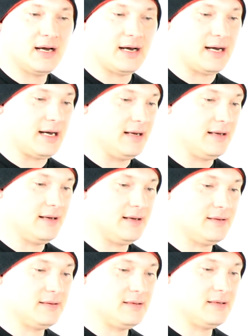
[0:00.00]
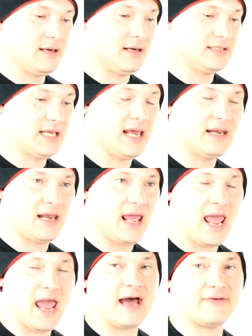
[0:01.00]
a
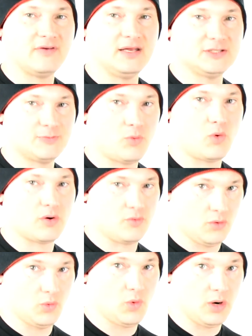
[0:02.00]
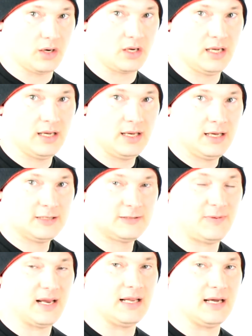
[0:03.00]
10.5 inch board will work,
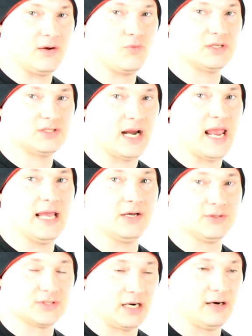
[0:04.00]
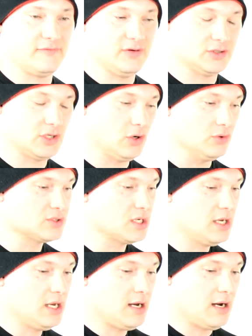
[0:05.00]
depending on what your angles are of your toes,
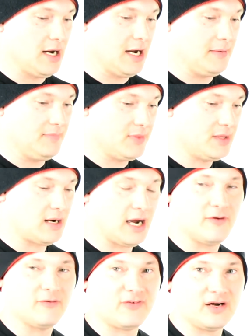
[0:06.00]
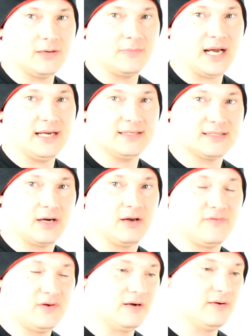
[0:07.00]
how far your binding's out.
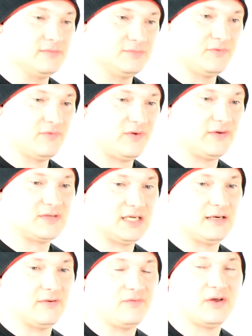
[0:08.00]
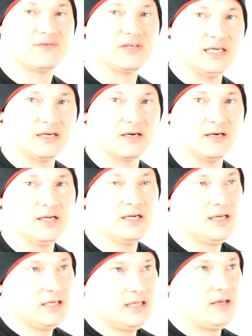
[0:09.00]
If you're 15 and 15 or
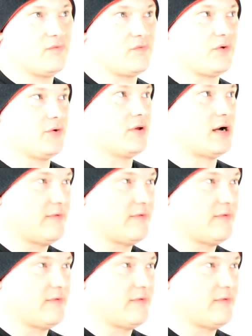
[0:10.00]
even further,